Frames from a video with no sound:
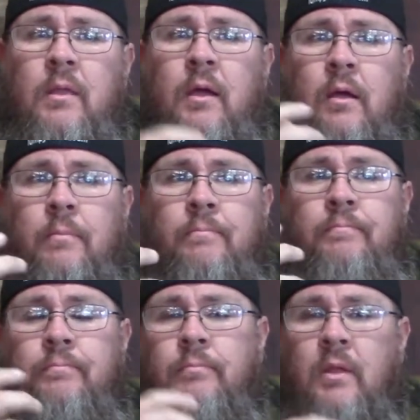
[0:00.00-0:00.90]
um,
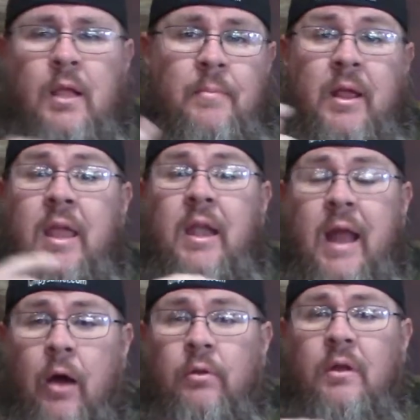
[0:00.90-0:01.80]
coming in and
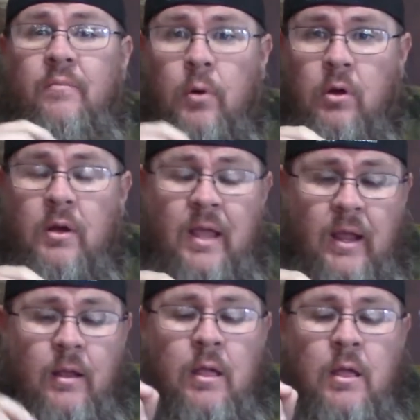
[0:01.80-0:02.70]
out of Burger
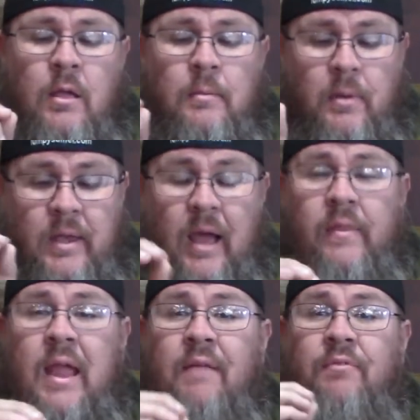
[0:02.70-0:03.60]
King, but now
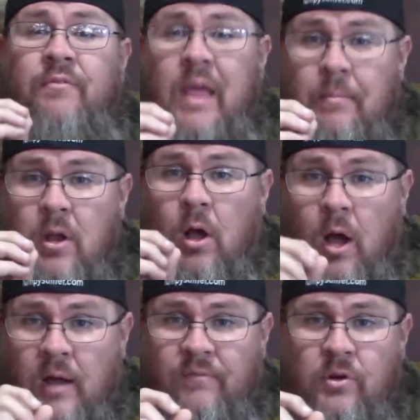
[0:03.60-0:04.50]
they have a flamin'
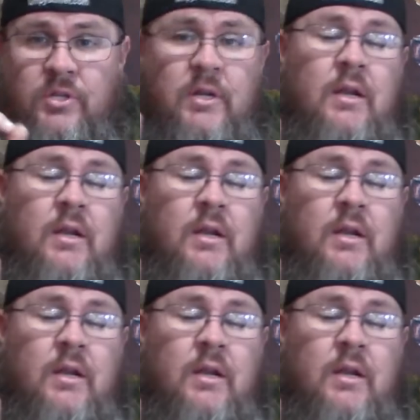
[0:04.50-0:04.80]
hot version.